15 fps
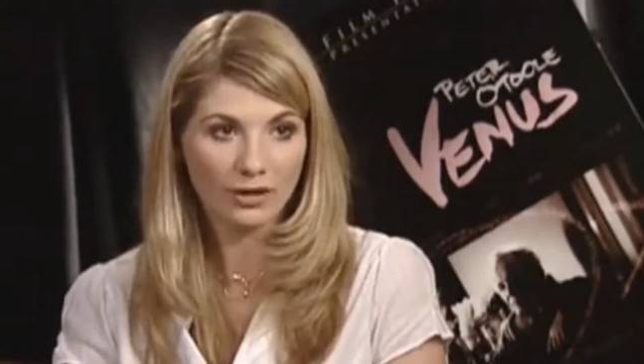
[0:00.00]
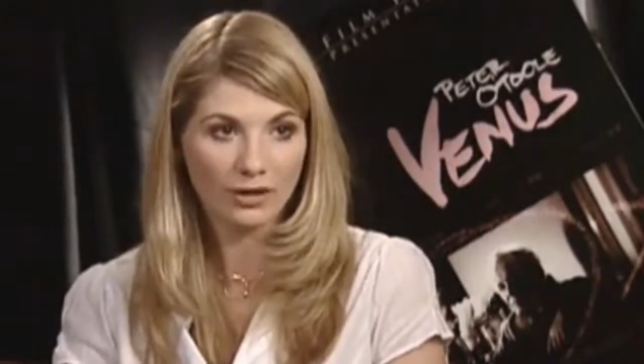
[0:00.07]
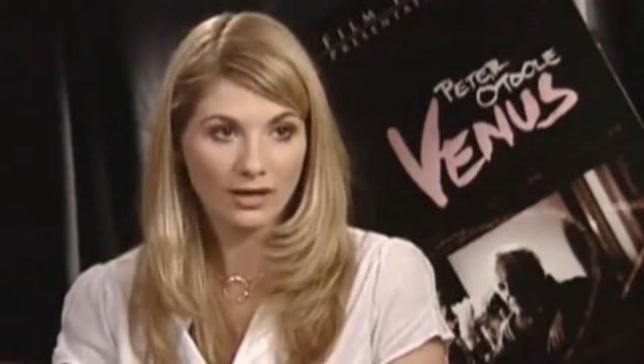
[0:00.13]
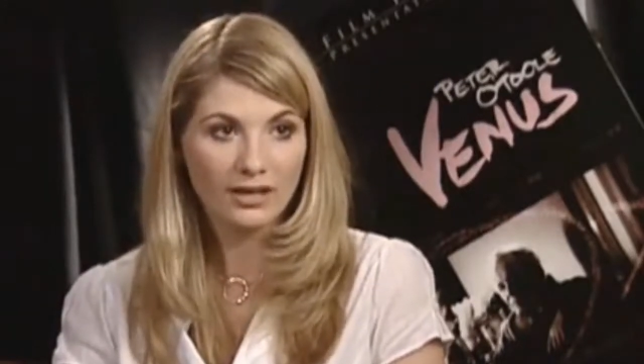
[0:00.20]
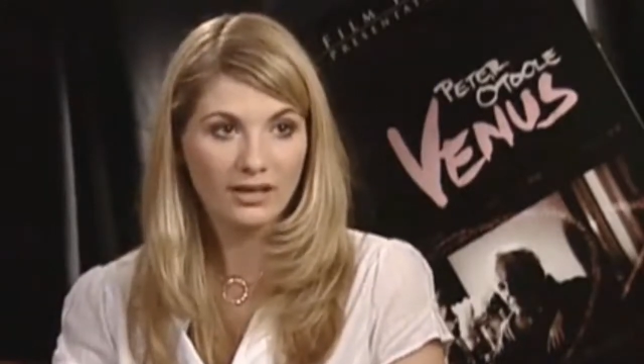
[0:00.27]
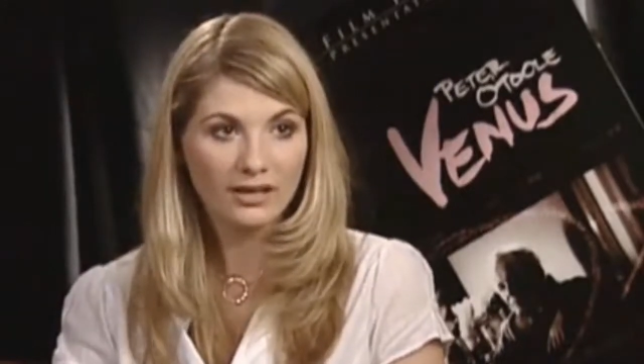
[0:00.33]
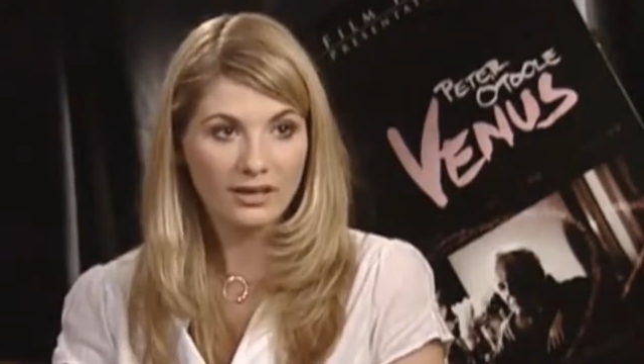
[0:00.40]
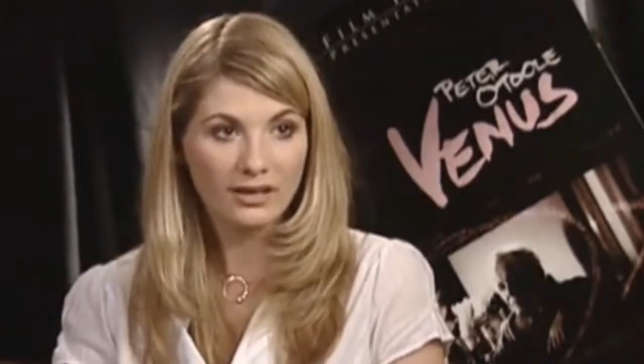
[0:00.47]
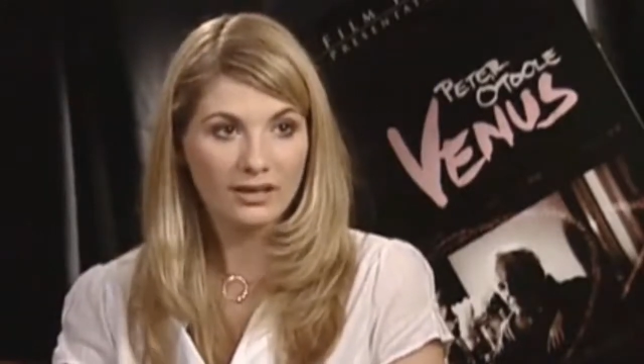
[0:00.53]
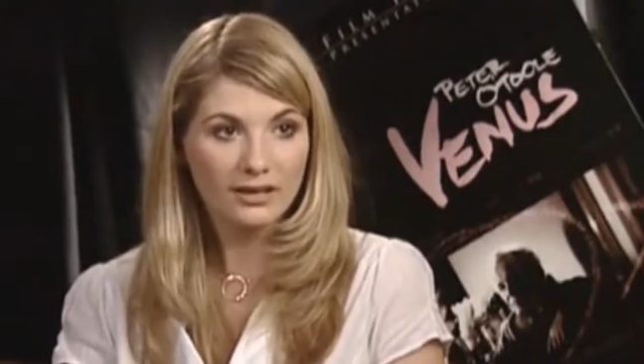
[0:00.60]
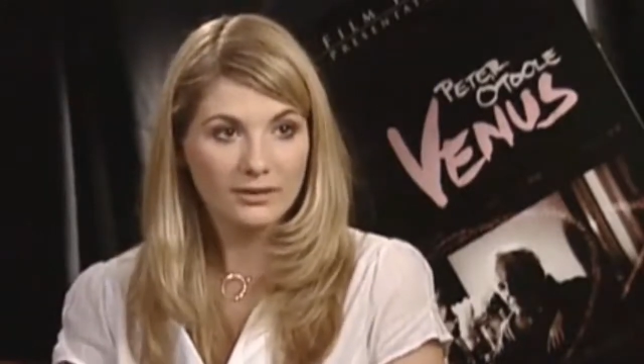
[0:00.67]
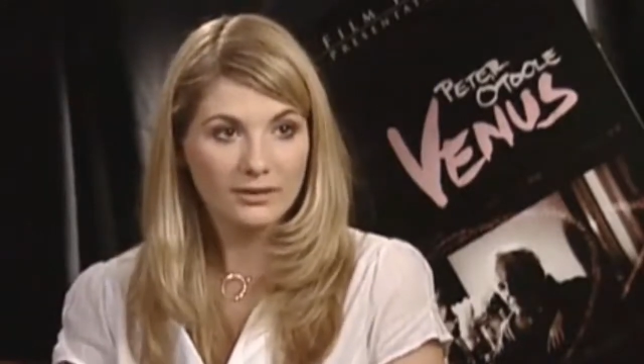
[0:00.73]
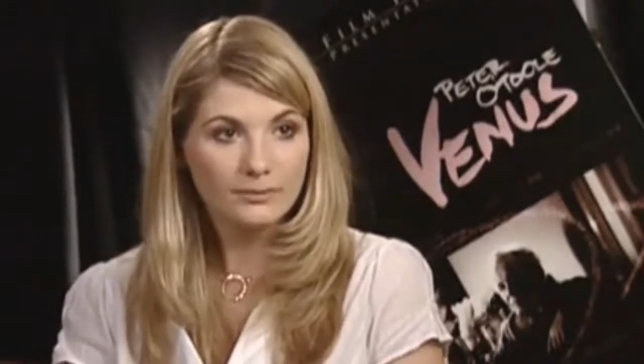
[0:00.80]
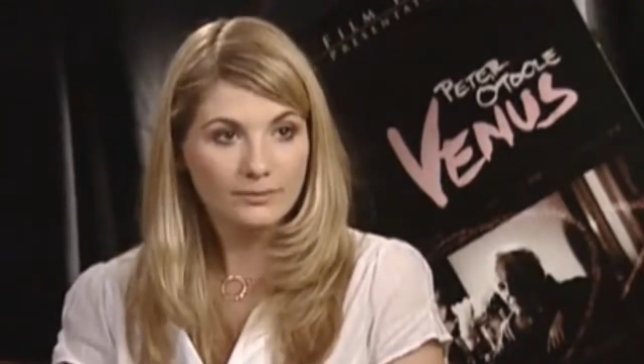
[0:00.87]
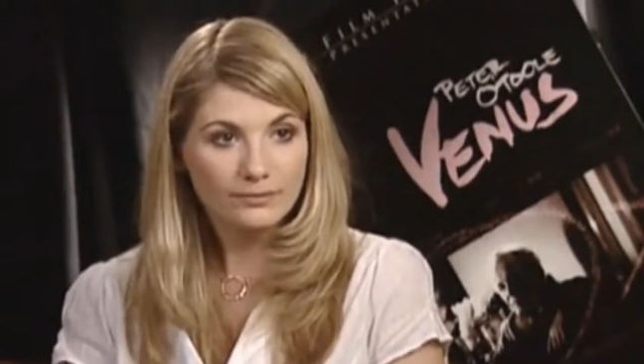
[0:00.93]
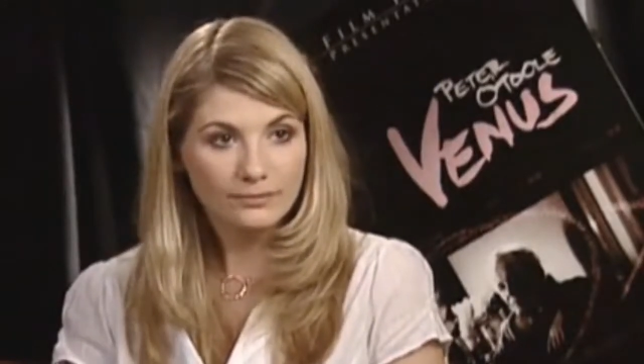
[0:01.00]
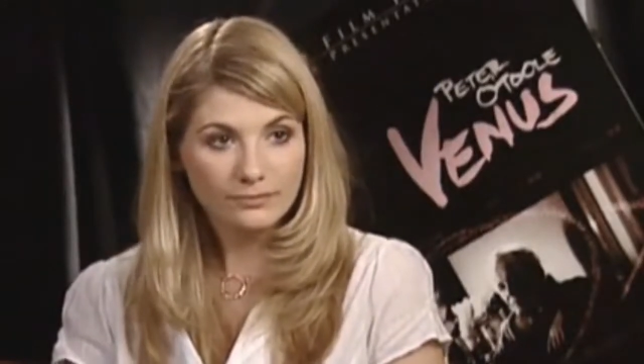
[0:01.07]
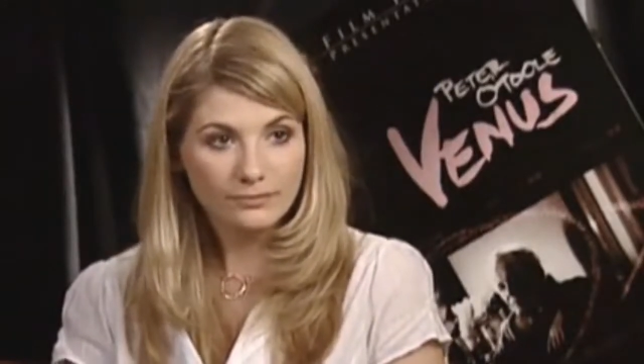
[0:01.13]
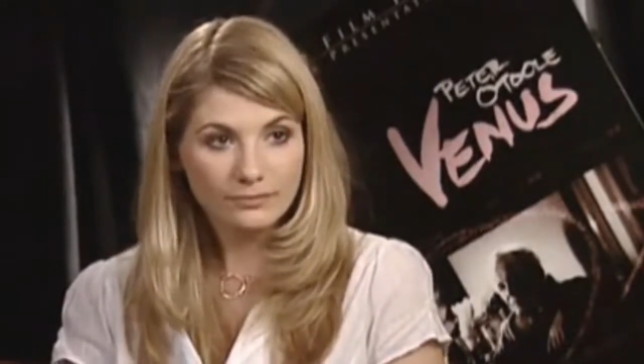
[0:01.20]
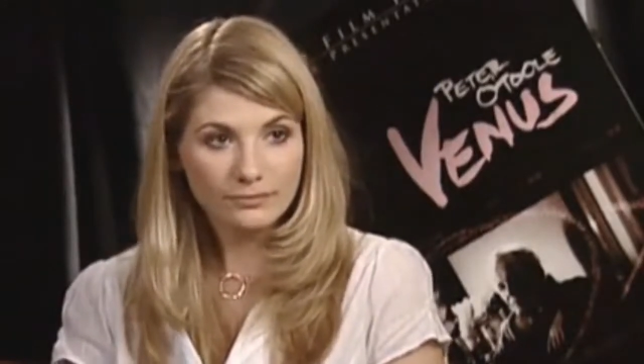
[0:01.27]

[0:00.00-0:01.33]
Yeah, and it's a great story too,